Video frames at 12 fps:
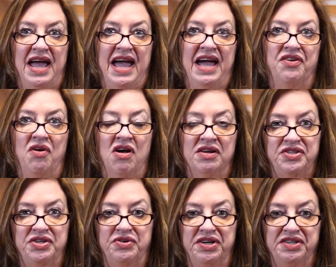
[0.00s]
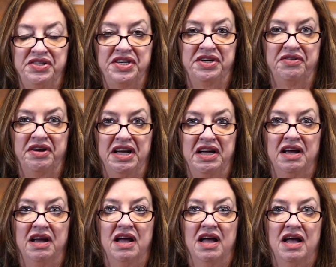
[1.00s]
and also
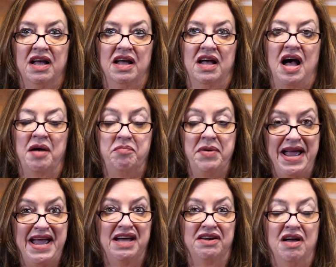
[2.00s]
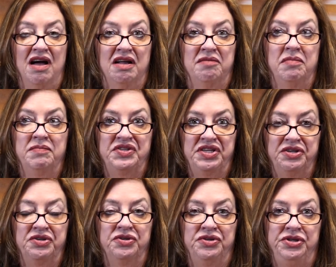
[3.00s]
considering a ban on
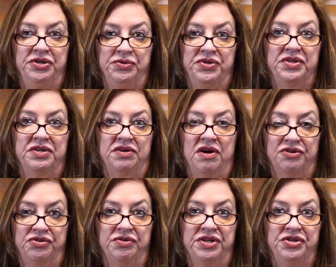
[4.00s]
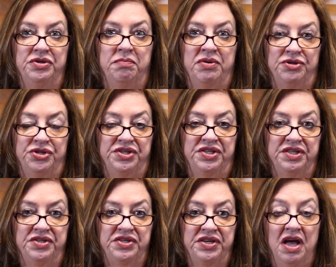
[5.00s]
single-use cartridge
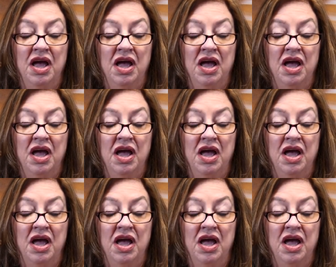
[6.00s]
purchases,